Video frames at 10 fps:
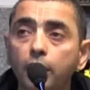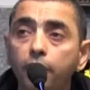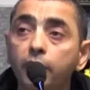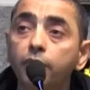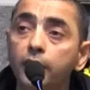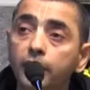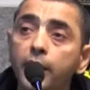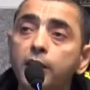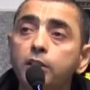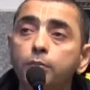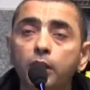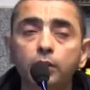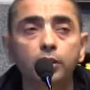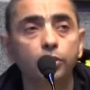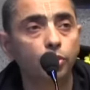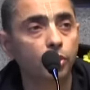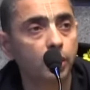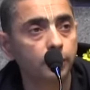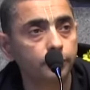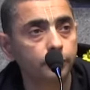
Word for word: When we engage in bhakti yoga,